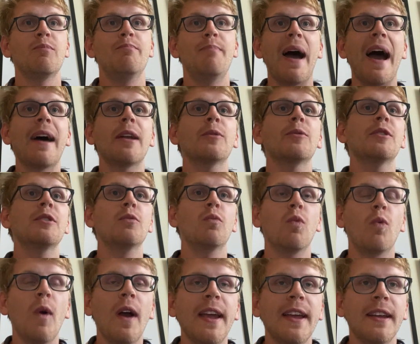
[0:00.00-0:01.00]
battery
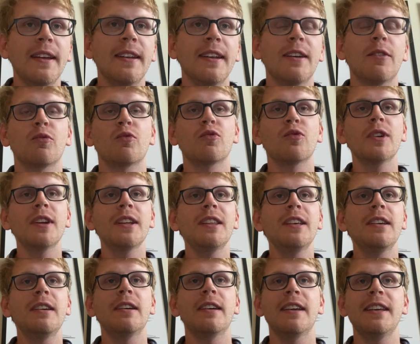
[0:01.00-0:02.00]
weight really